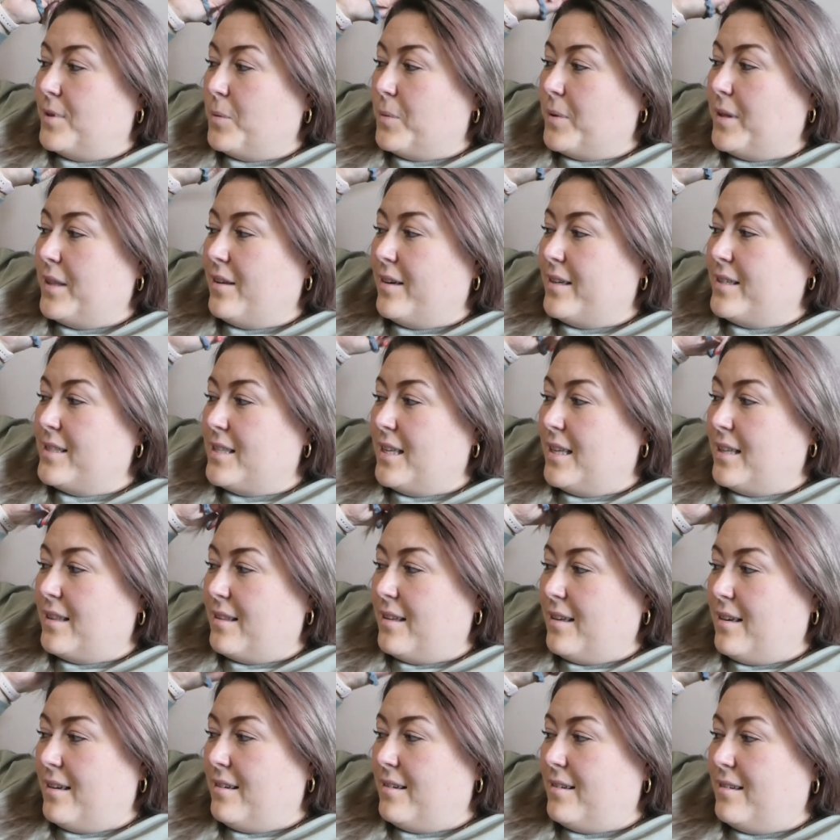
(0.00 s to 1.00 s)
the one that I said
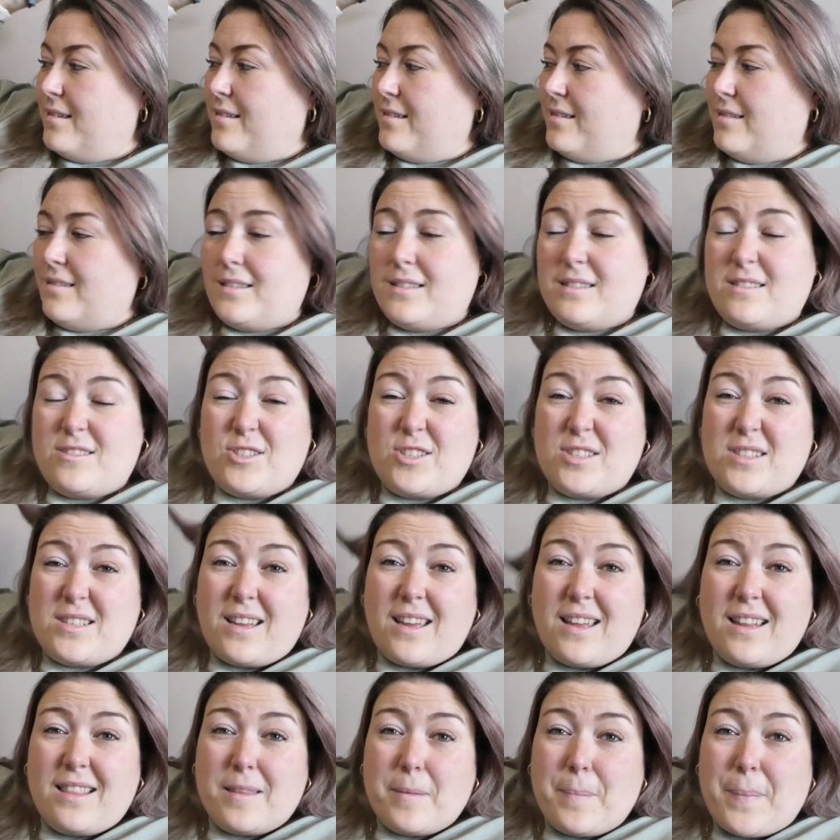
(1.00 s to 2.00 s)
that is just
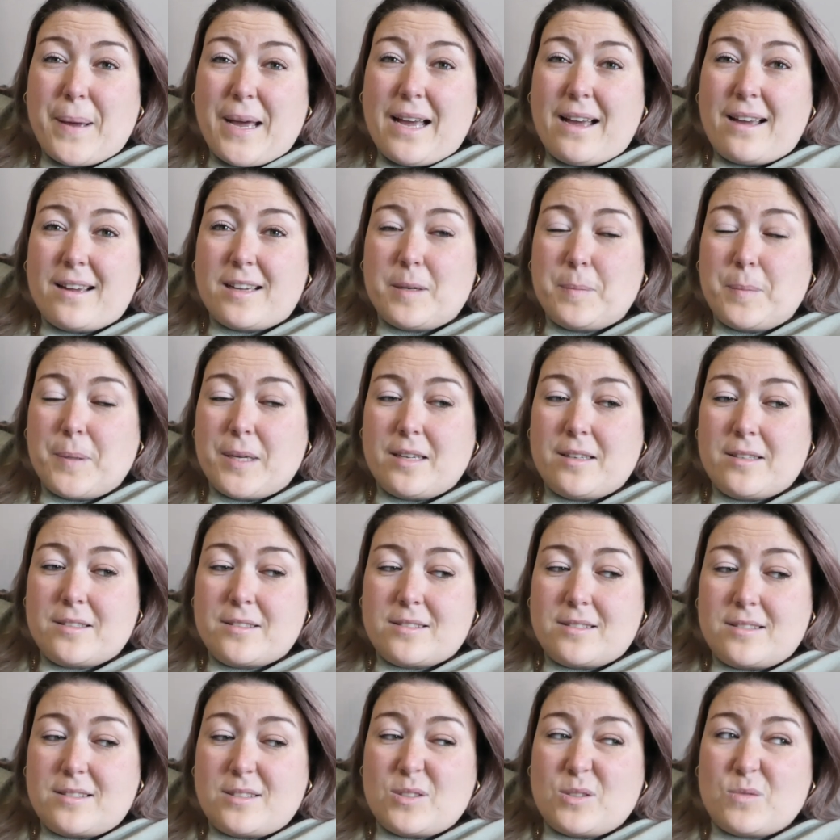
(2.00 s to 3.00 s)
in the bag
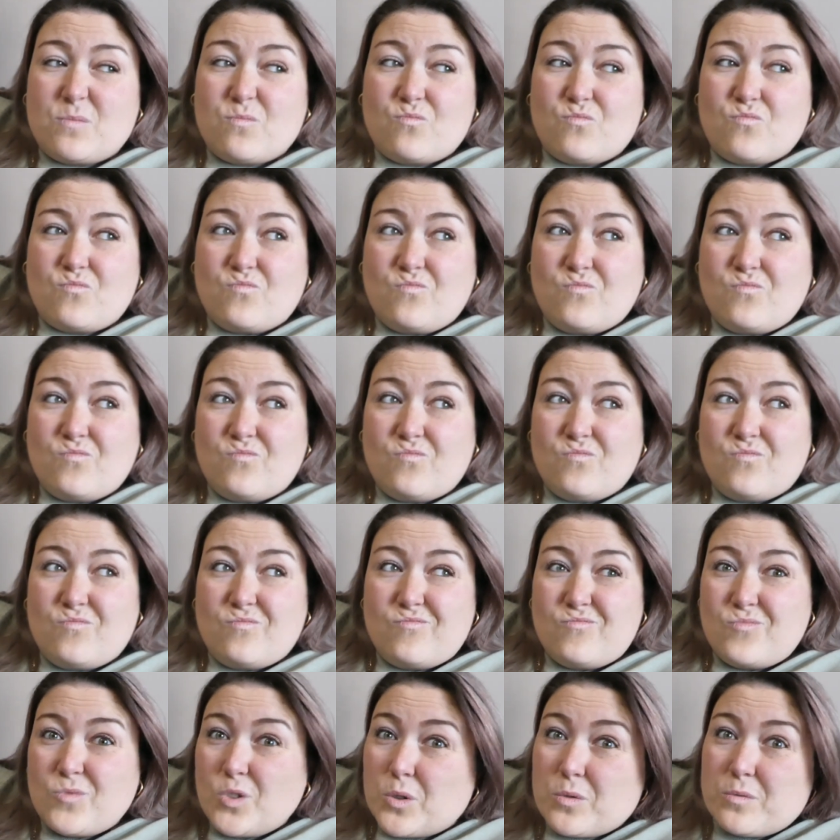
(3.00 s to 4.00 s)
because
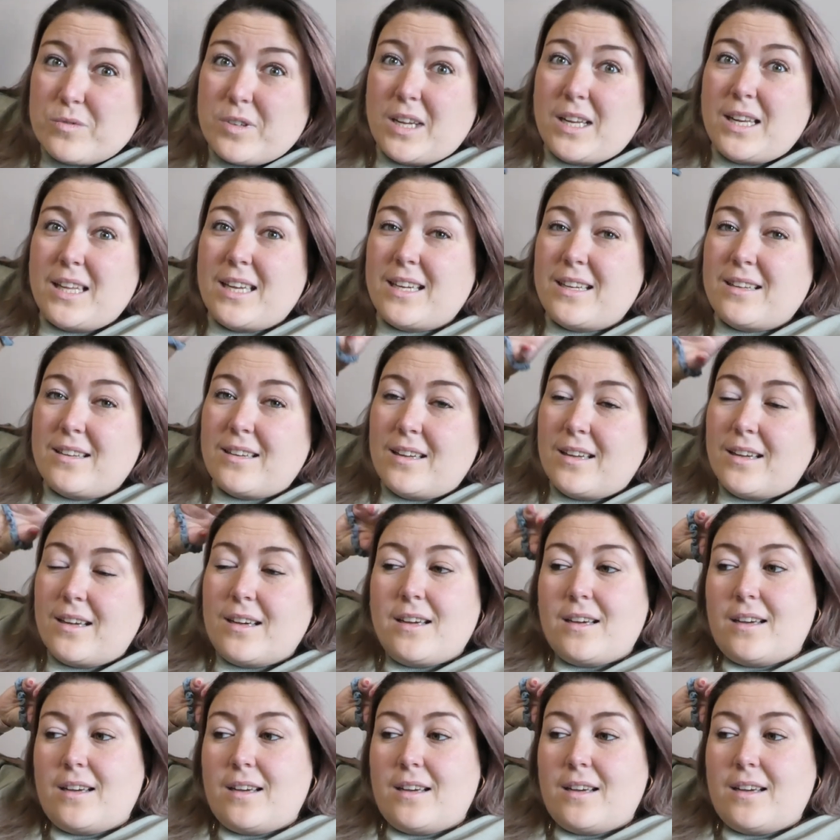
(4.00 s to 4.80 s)
mm, not really